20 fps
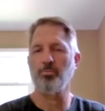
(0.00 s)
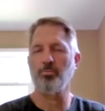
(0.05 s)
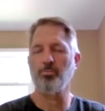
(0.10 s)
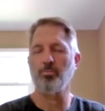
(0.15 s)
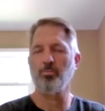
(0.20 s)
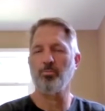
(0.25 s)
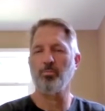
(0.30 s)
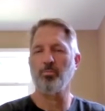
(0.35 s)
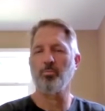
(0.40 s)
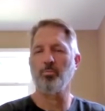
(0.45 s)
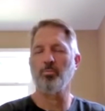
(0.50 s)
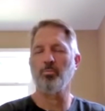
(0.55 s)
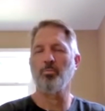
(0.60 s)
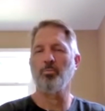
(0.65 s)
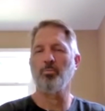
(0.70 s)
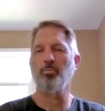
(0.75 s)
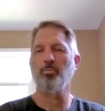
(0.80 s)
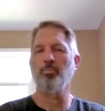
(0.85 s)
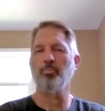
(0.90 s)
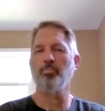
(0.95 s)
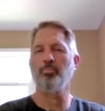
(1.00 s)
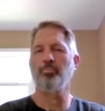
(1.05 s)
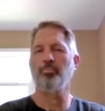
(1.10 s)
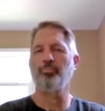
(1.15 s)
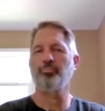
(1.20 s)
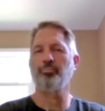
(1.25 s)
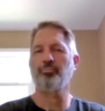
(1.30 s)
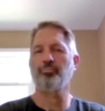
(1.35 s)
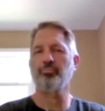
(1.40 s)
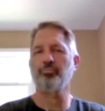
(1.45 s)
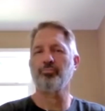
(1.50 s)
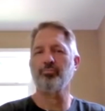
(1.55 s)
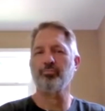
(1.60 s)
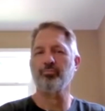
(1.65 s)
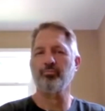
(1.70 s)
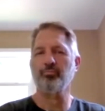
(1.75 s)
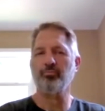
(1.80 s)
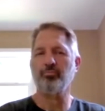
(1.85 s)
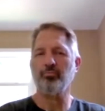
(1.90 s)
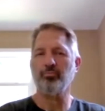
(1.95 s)

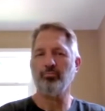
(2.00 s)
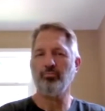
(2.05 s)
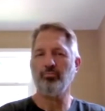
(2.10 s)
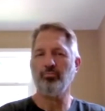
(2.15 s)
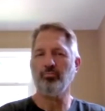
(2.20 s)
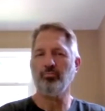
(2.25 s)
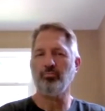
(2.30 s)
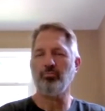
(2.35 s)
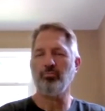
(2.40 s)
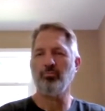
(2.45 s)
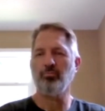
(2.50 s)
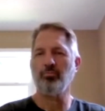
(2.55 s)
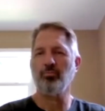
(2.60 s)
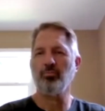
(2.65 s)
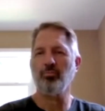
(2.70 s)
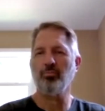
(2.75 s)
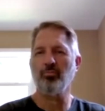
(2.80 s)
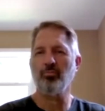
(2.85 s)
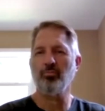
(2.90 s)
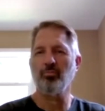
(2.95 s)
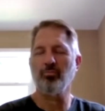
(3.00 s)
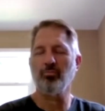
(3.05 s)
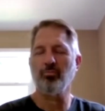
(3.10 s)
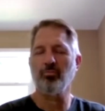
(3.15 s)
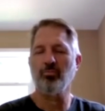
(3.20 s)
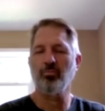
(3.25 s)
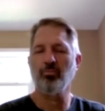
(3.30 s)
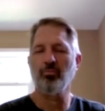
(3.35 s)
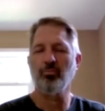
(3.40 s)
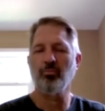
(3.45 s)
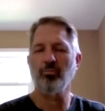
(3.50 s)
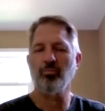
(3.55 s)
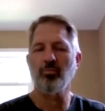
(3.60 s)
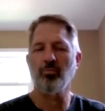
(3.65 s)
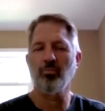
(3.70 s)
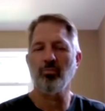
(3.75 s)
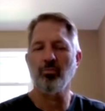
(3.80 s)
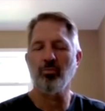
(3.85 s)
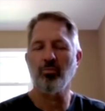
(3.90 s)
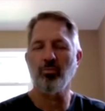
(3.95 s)

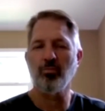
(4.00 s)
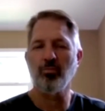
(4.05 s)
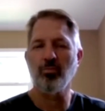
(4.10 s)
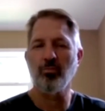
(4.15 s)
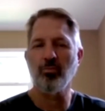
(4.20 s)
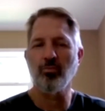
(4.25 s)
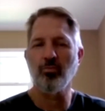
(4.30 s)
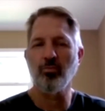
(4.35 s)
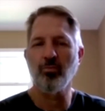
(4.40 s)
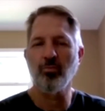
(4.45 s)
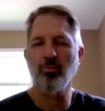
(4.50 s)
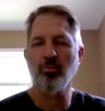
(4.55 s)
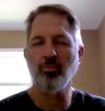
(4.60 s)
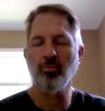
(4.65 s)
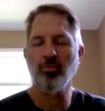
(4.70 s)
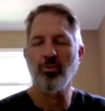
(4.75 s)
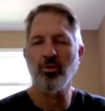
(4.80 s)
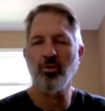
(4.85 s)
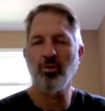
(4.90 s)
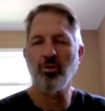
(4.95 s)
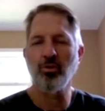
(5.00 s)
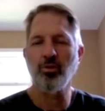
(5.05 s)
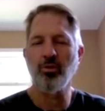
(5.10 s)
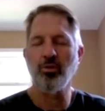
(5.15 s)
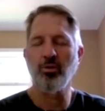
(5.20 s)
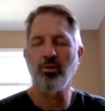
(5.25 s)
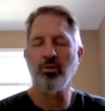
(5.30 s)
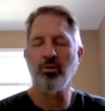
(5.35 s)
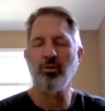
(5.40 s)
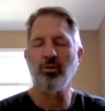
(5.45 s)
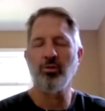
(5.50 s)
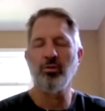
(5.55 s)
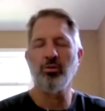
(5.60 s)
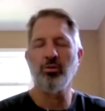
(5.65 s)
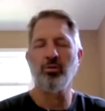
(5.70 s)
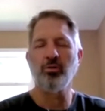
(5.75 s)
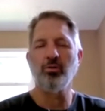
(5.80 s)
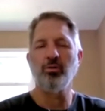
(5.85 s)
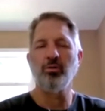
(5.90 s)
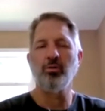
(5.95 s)

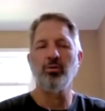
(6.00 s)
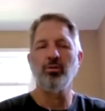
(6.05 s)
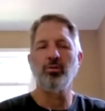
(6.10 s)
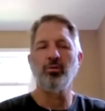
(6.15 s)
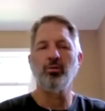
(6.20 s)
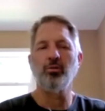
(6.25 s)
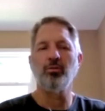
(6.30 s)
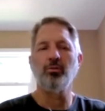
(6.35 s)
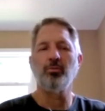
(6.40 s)
(no one is talking)